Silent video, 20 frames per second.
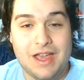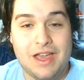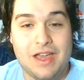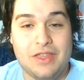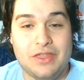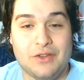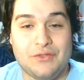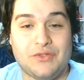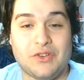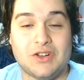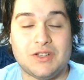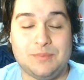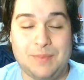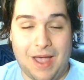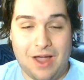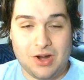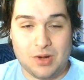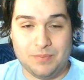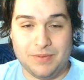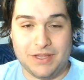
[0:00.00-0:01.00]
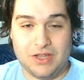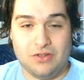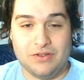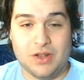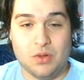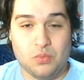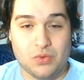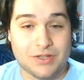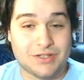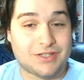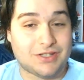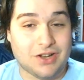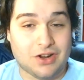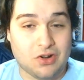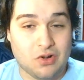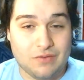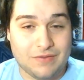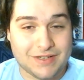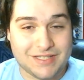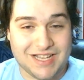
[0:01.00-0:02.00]
The first power play unit would
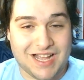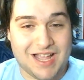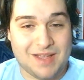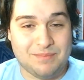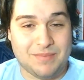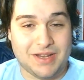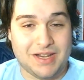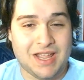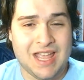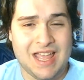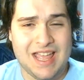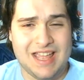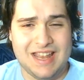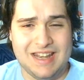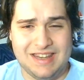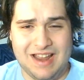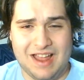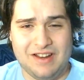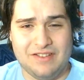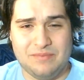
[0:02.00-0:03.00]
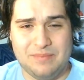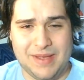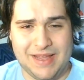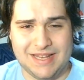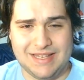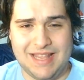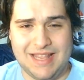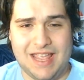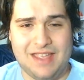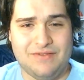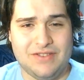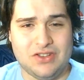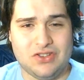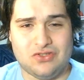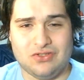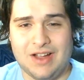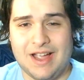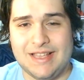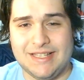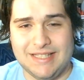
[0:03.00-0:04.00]
start overtime, but none of McDavid,
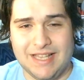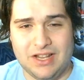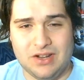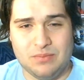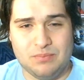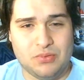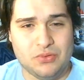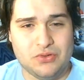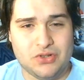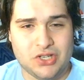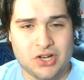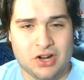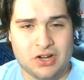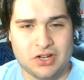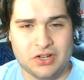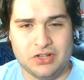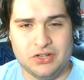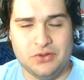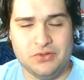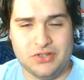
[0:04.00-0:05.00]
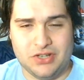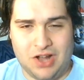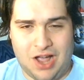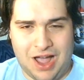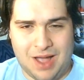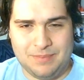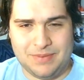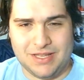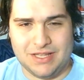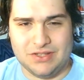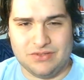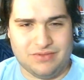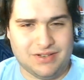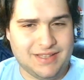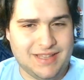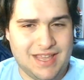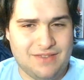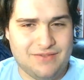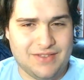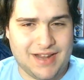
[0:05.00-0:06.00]
Draisaitl, Bouchard, or Nugent-Hopkins
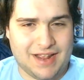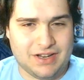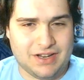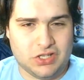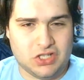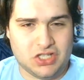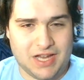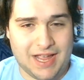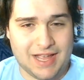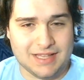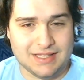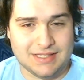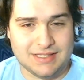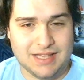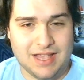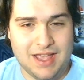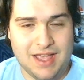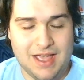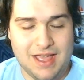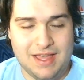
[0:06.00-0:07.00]
really even had a chance,